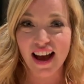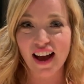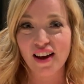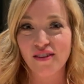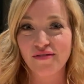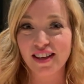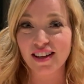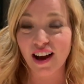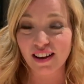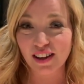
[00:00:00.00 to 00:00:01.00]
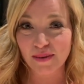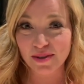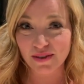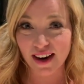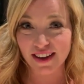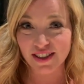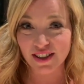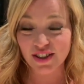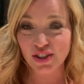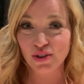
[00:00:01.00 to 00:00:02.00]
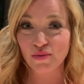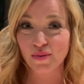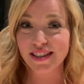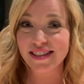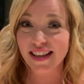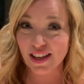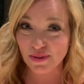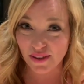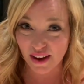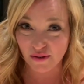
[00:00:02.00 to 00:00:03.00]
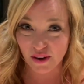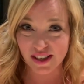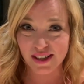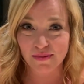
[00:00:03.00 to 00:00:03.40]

of the Yacht Club director to reschedule that for us.